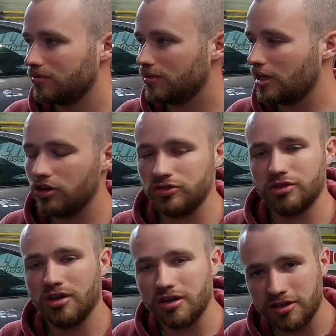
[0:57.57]
I learned a
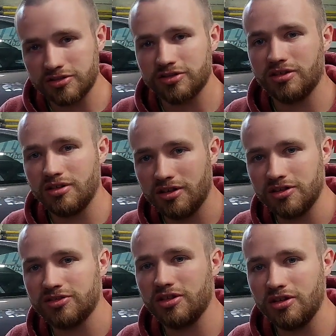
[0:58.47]
lot
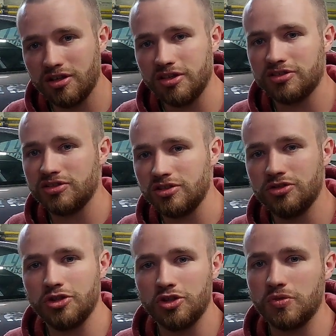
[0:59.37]
on
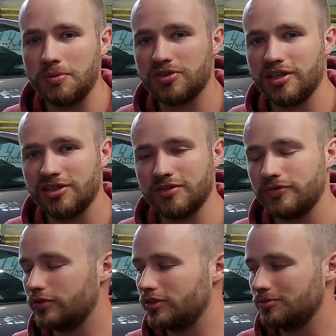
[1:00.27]
those websites and
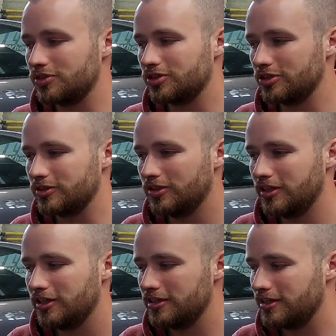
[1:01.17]
forums, so
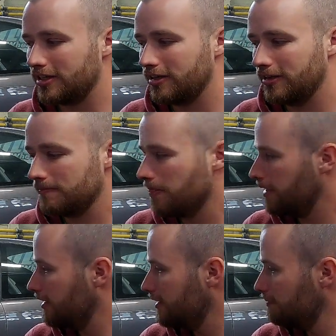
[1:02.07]
yeah.
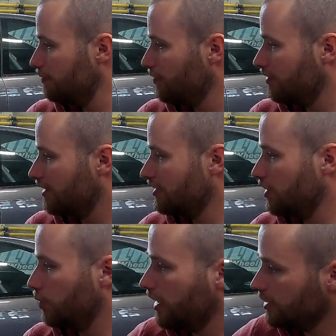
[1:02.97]
I did a wire